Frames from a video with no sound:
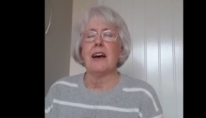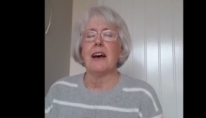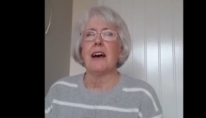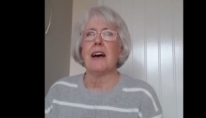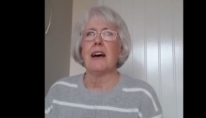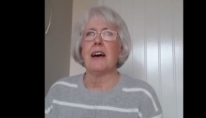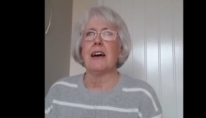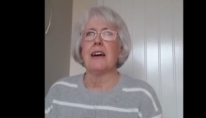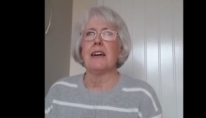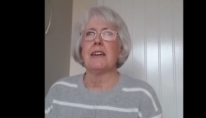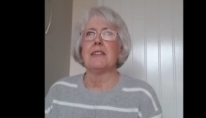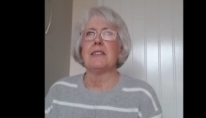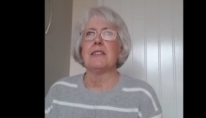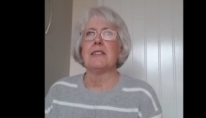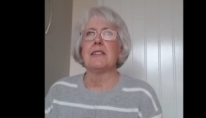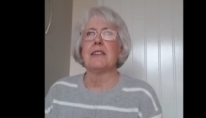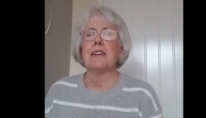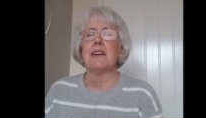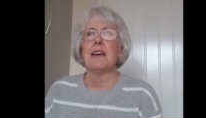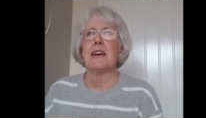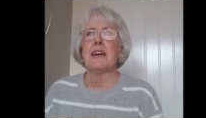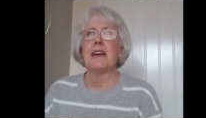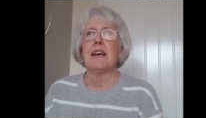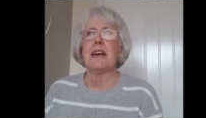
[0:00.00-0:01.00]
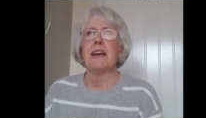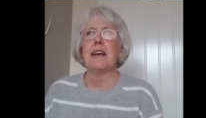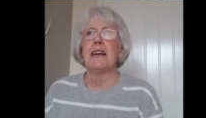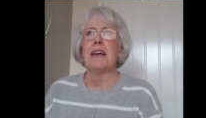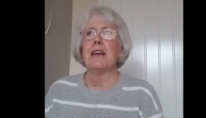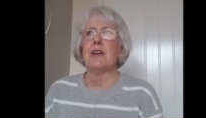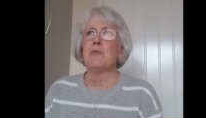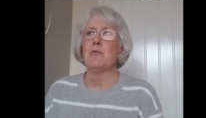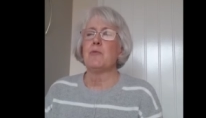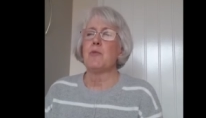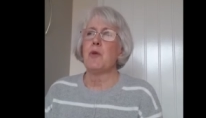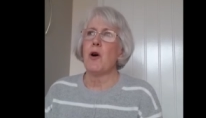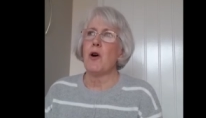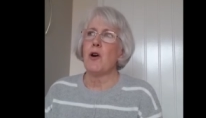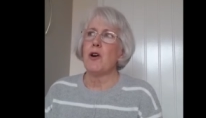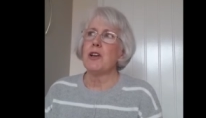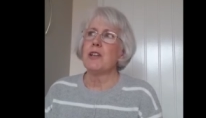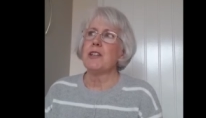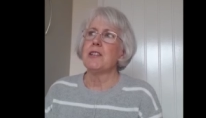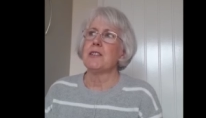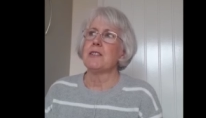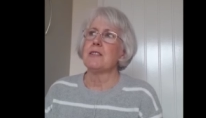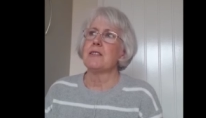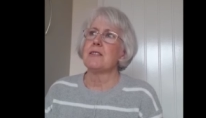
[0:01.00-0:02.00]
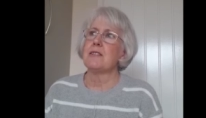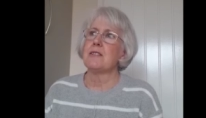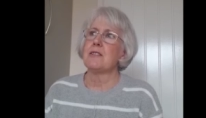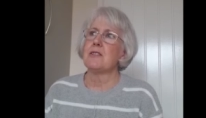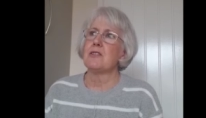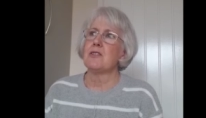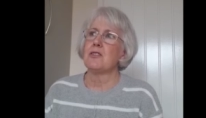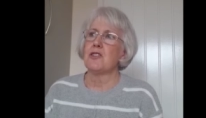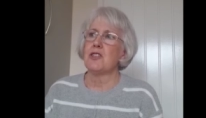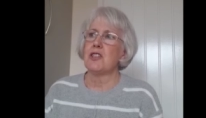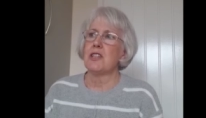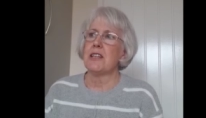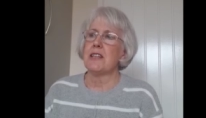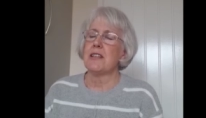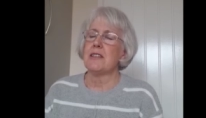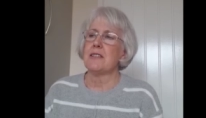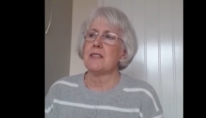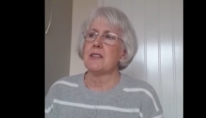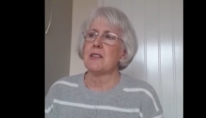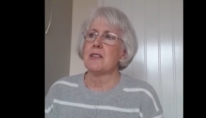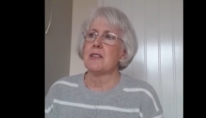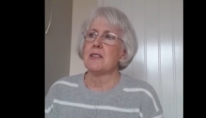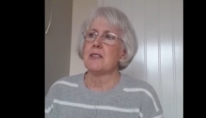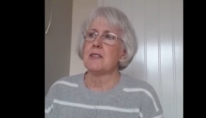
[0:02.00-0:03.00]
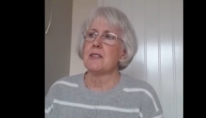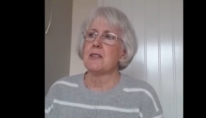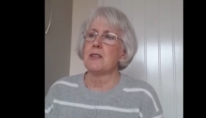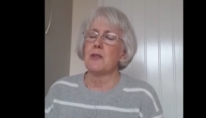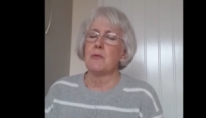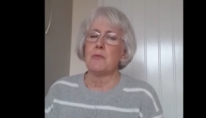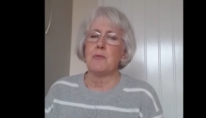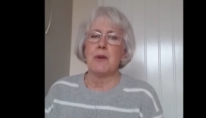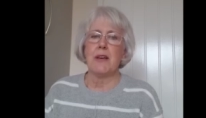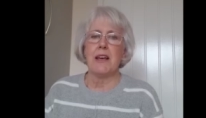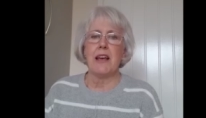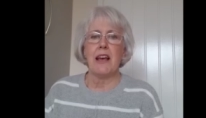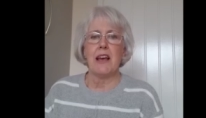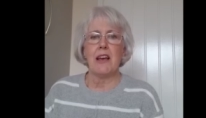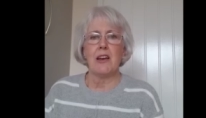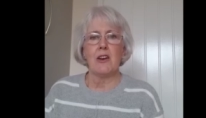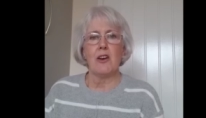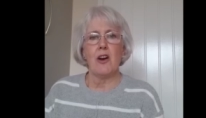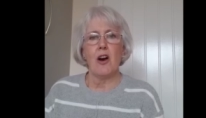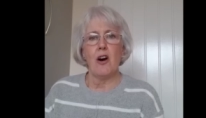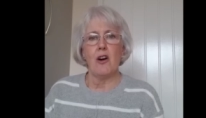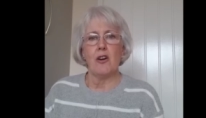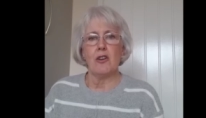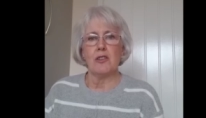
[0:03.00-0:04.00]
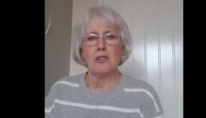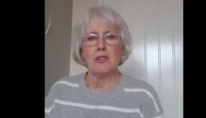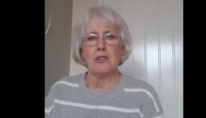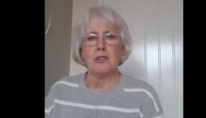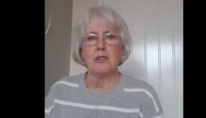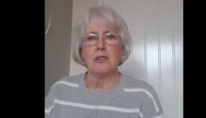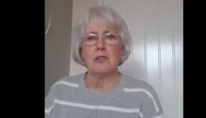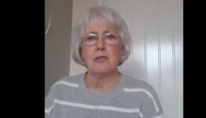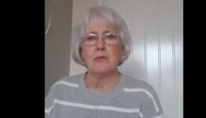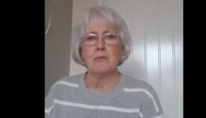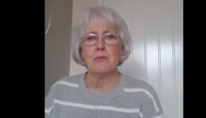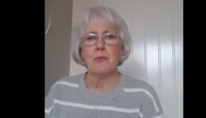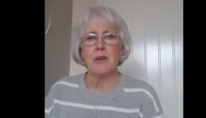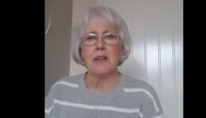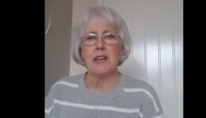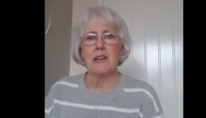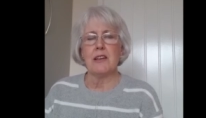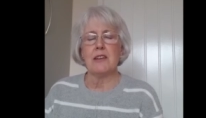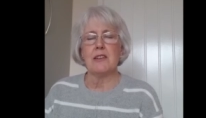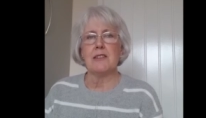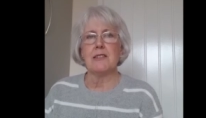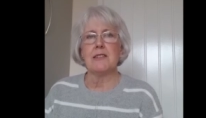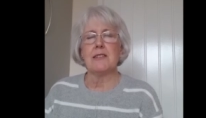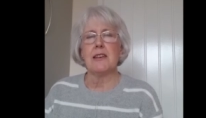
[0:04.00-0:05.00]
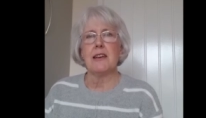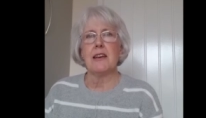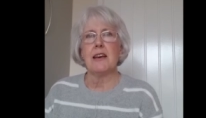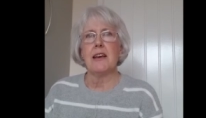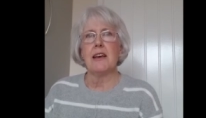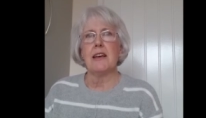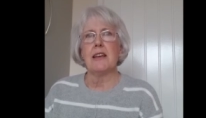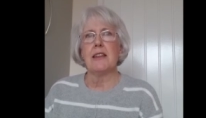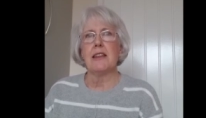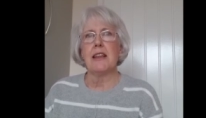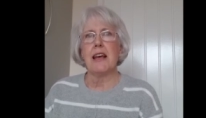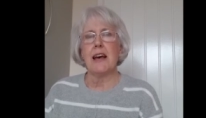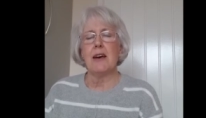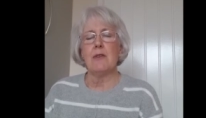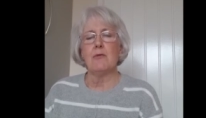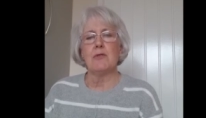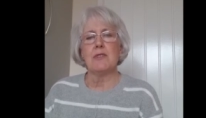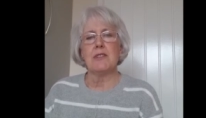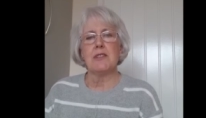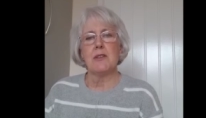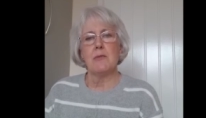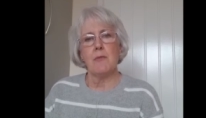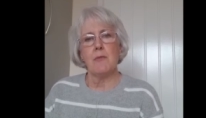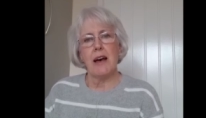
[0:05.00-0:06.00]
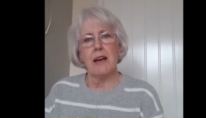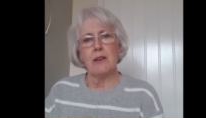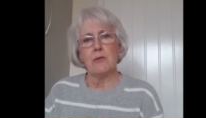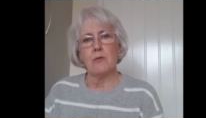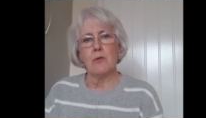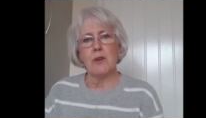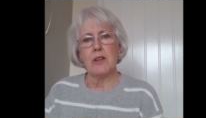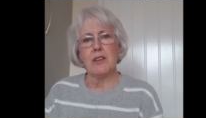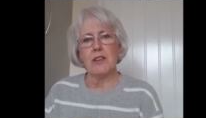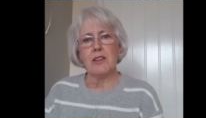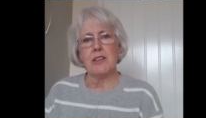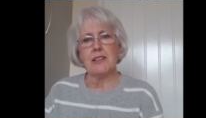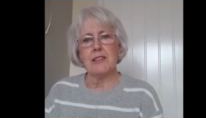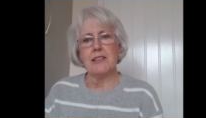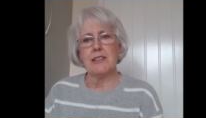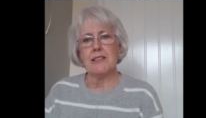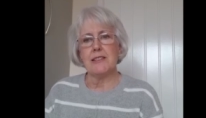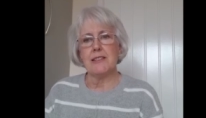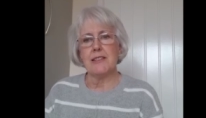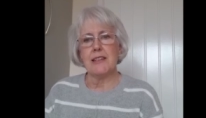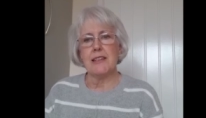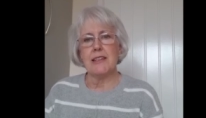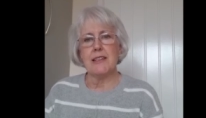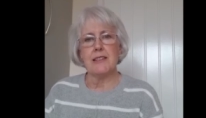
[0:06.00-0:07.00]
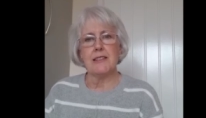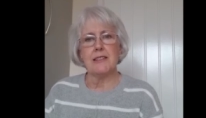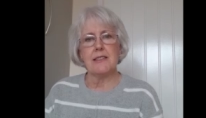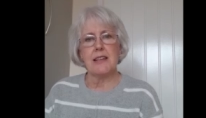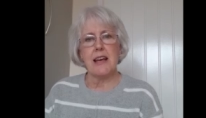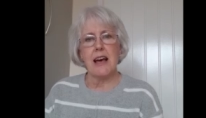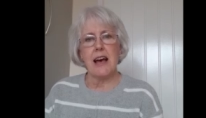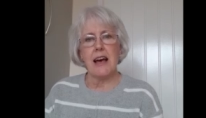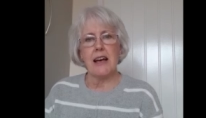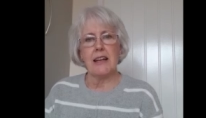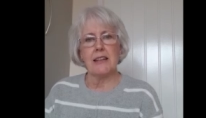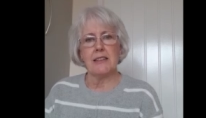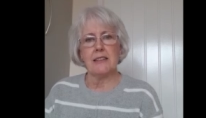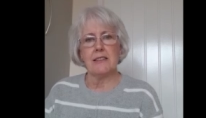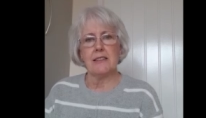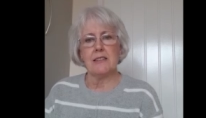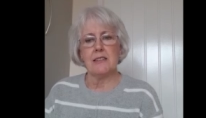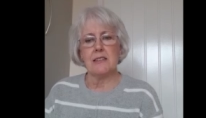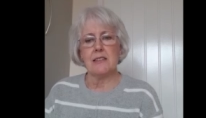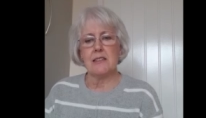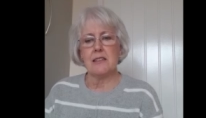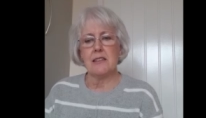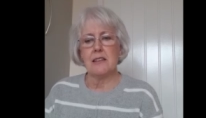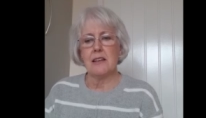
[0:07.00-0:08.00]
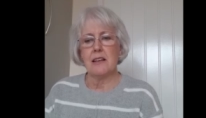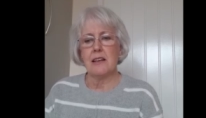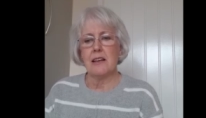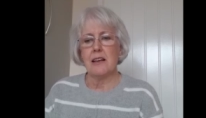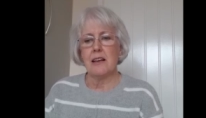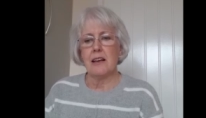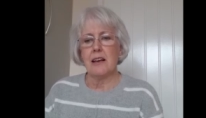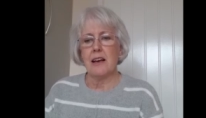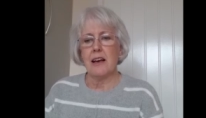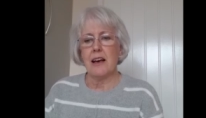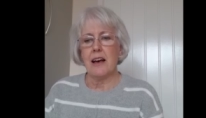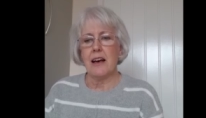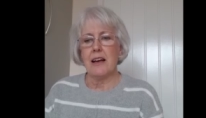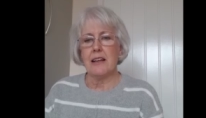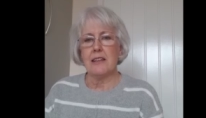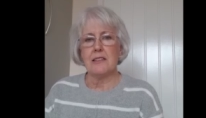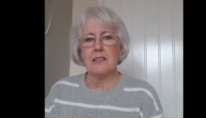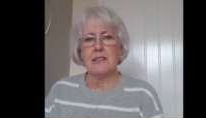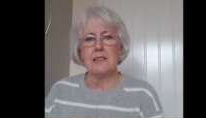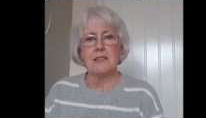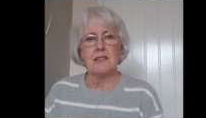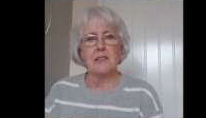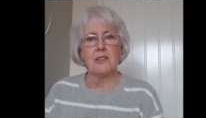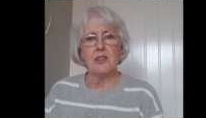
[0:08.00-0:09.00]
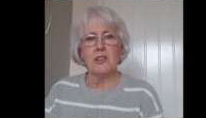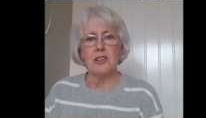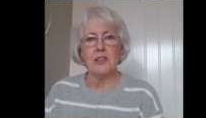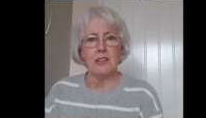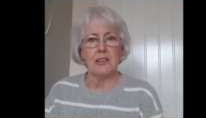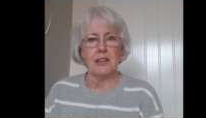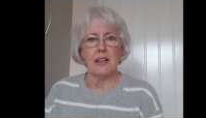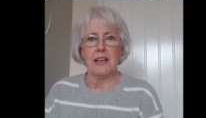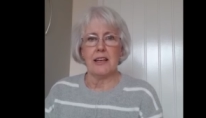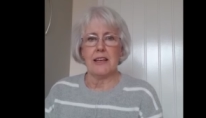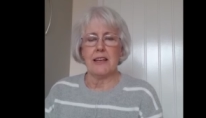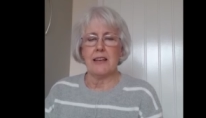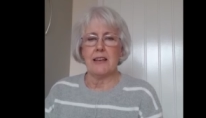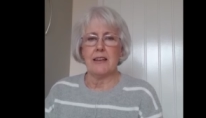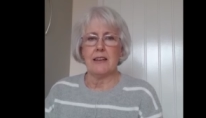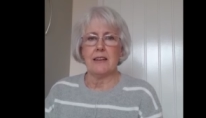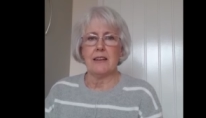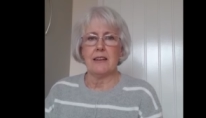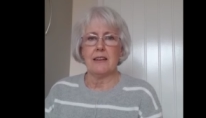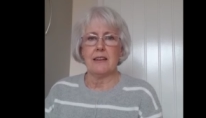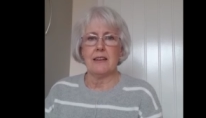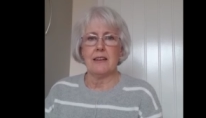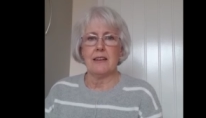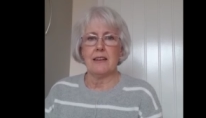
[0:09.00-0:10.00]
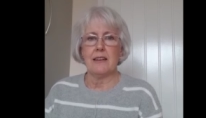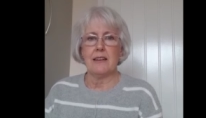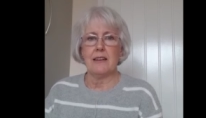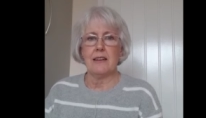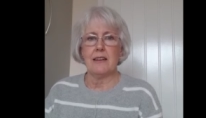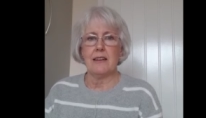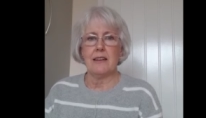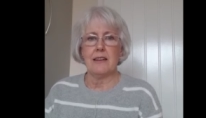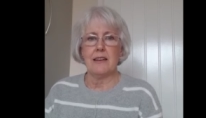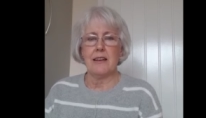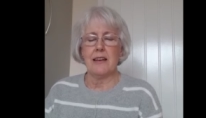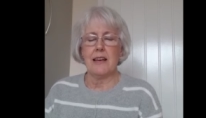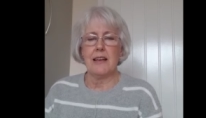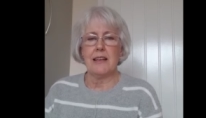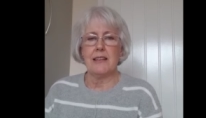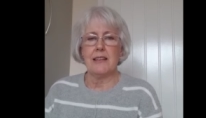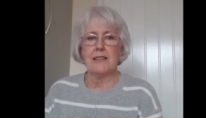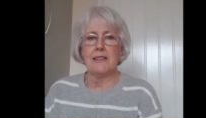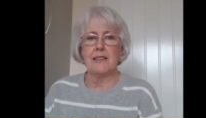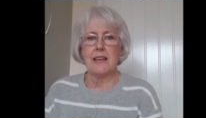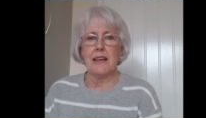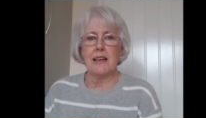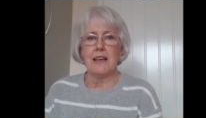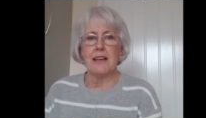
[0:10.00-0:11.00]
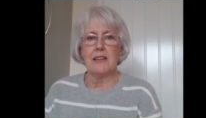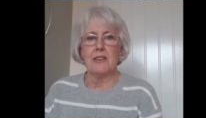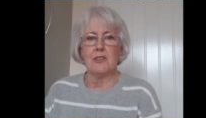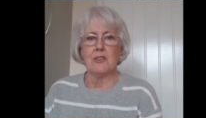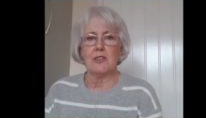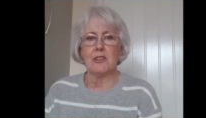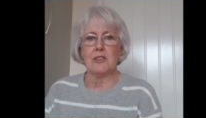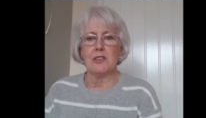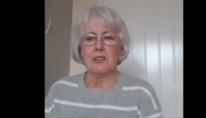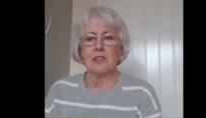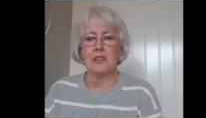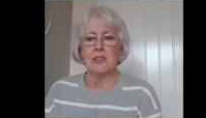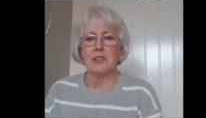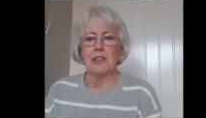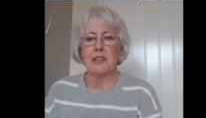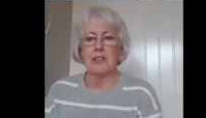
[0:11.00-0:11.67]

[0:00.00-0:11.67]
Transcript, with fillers: And it points to Jesus being God because there was the man with the diseased hand and suddenly he's healed.